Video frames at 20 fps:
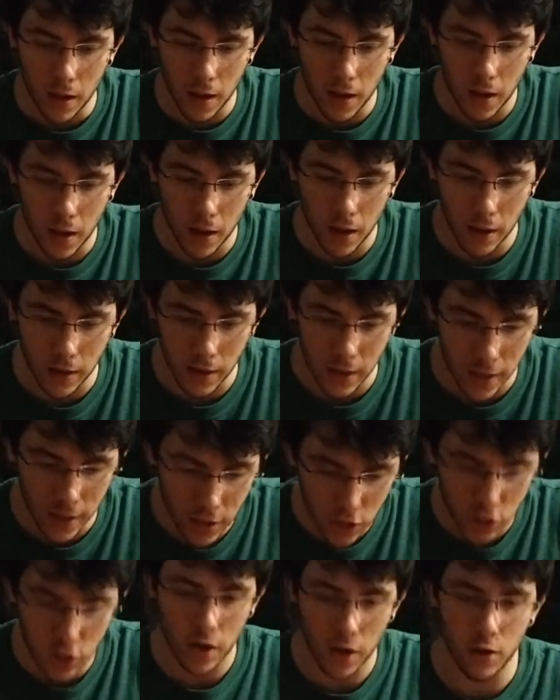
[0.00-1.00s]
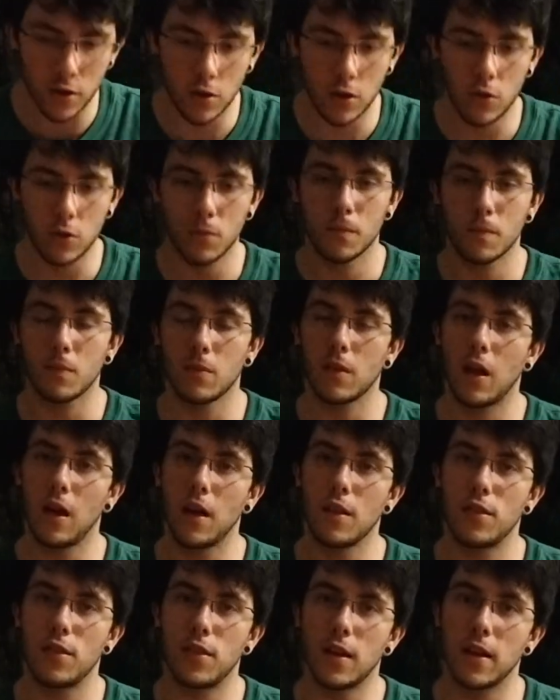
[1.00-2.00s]
uh, in general,
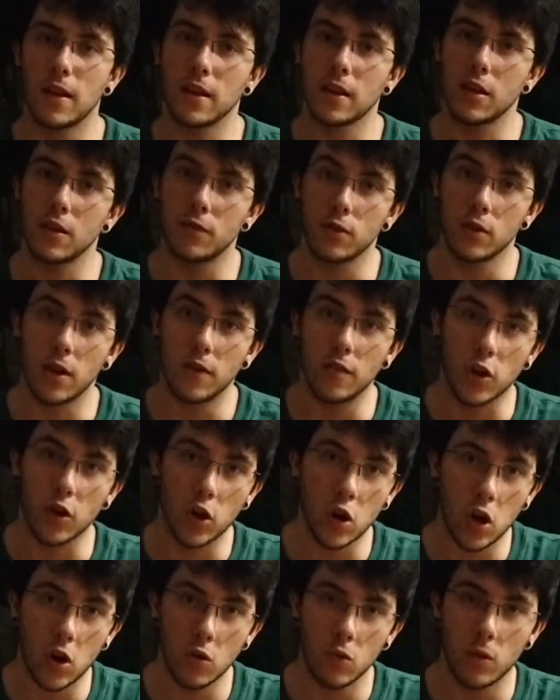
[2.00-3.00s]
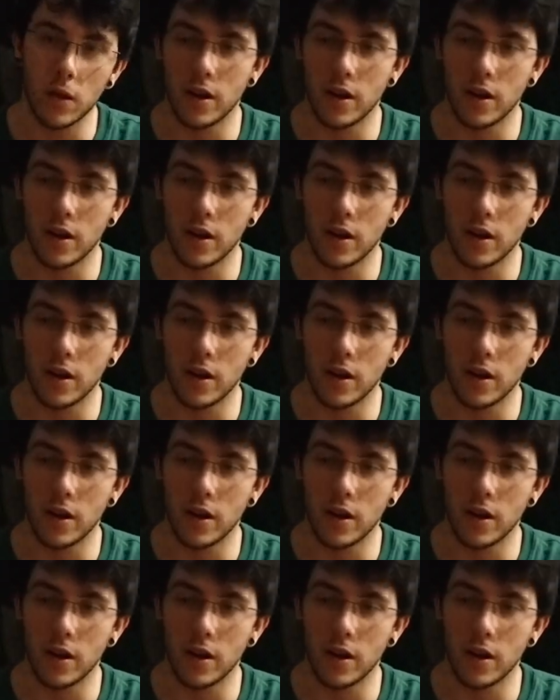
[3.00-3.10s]
I think if you have a goal,